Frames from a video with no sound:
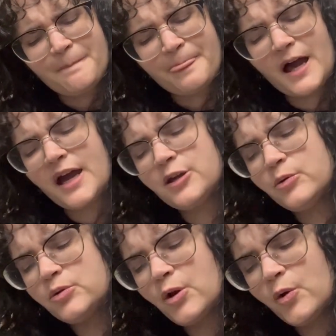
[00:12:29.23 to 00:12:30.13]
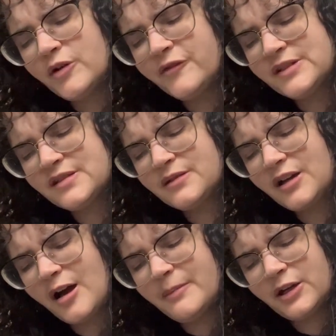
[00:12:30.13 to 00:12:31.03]
I don't know if it's
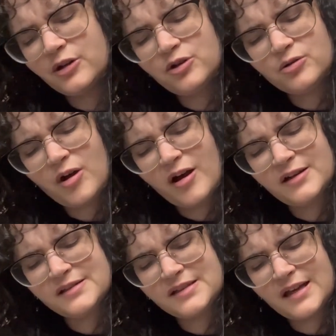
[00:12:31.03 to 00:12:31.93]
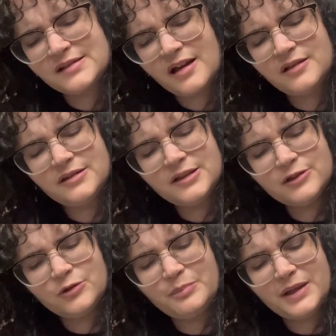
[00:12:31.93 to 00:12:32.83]
coming across as a
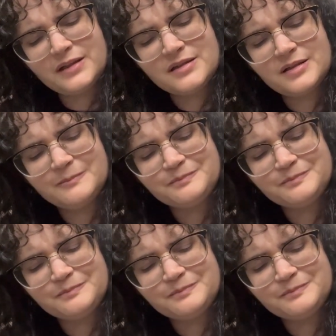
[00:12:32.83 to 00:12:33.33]
little bit